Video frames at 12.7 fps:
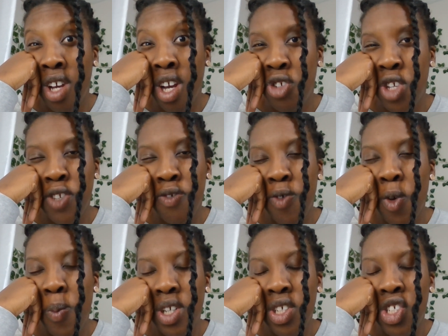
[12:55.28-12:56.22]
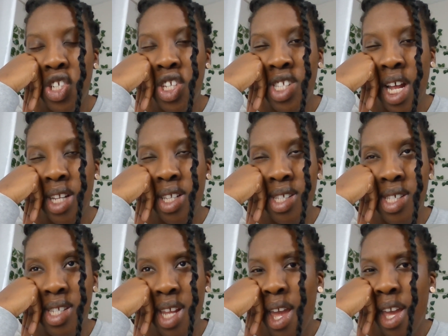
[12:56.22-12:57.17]
not transphobic, she decided to
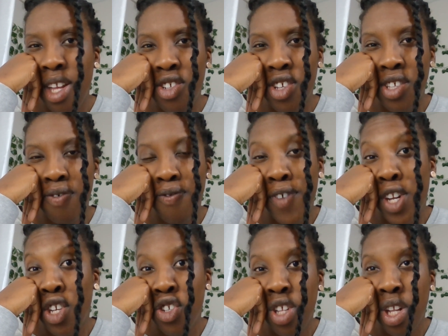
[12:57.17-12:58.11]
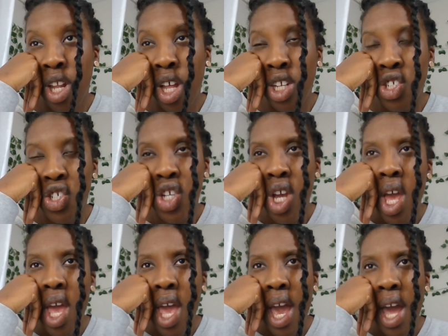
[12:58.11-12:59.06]
stay and just finish the lunch.
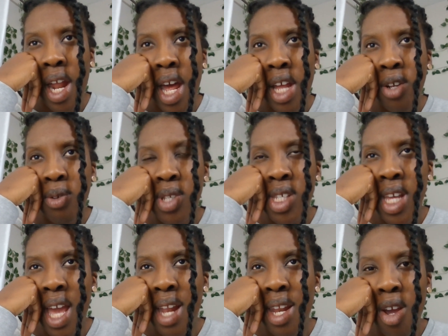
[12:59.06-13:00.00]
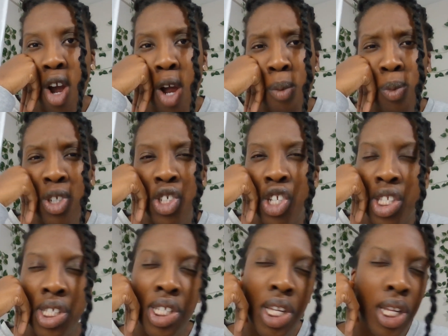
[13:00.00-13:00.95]
And I don't see any harm when
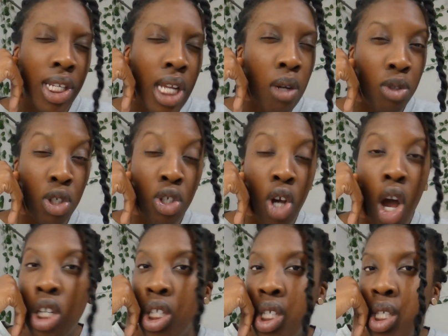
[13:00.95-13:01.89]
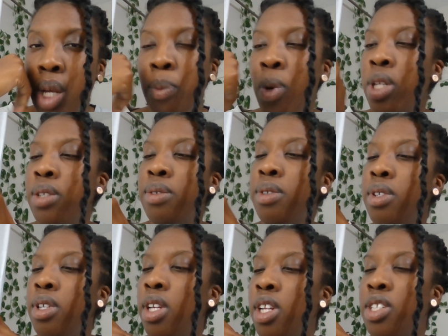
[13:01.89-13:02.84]
just sitting down to talk to someone.
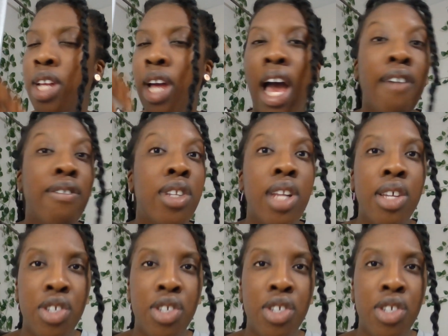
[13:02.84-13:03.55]
It doesn't have to